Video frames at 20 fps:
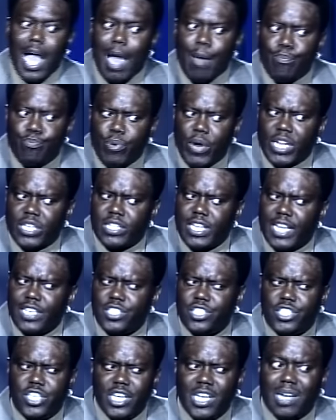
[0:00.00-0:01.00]
I break
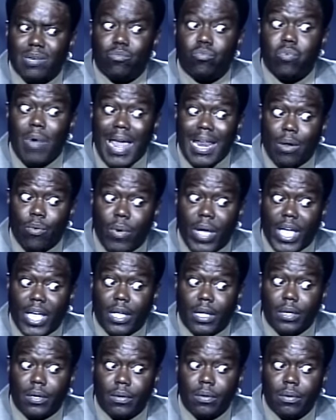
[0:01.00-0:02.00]
that shit up right
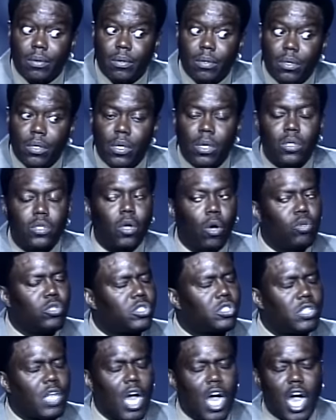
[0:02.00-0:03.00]
away.
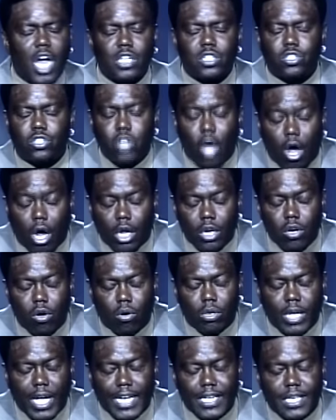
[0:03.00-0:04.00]
Don't start talking
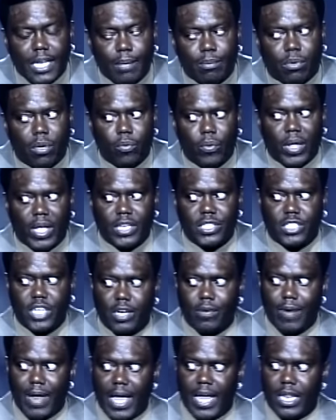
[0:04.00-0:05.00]
no goddamn Korean
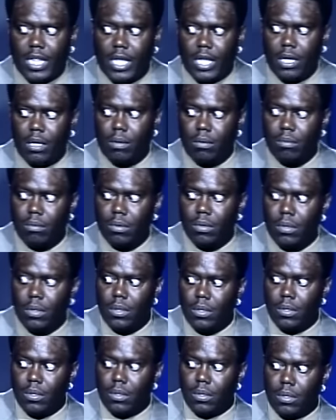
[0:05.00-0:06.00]
shit around here.
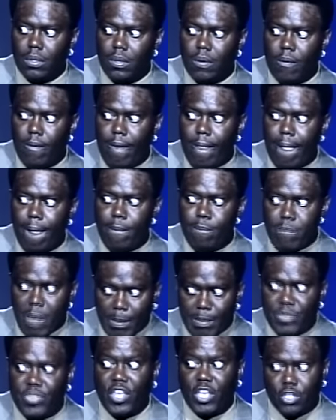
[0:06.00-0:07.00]

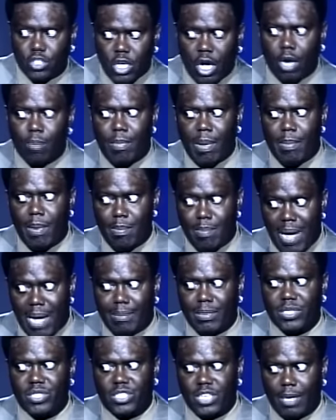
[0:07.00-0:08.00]
Make me think you're talking about my
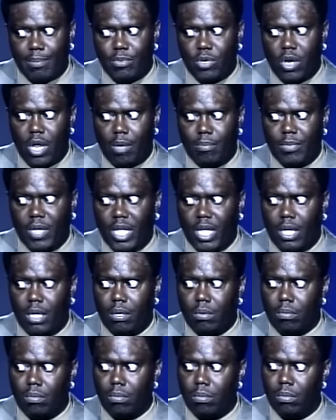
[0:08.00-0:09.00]
mama or something, you know what I
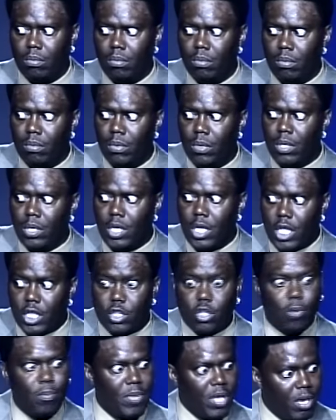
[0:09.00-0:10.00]
mean?
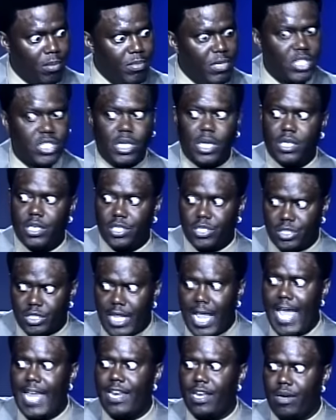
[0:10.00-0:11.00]
There's gonna be a
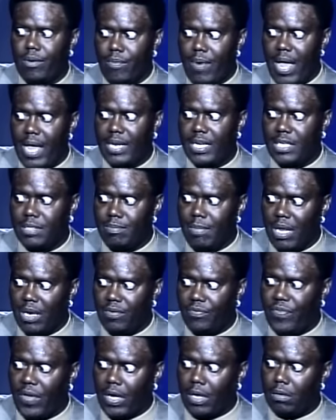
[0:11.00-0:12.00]
misunderstanding around this
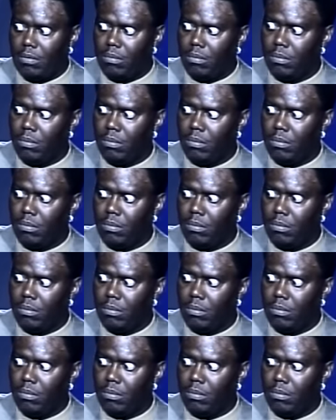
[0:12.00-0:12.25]
motherfucker.